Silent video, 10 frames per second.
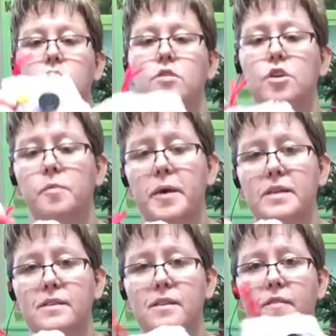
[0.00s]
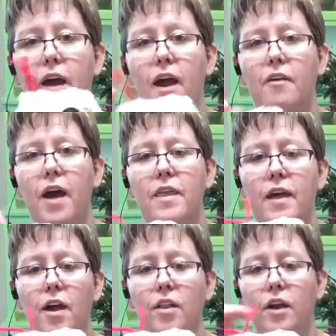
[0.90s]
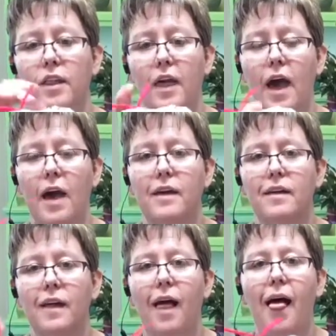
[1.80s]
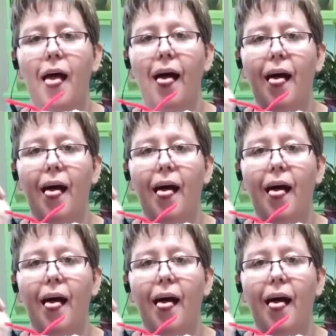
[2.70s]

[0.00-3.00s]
two pieces of hair right there. Look at that.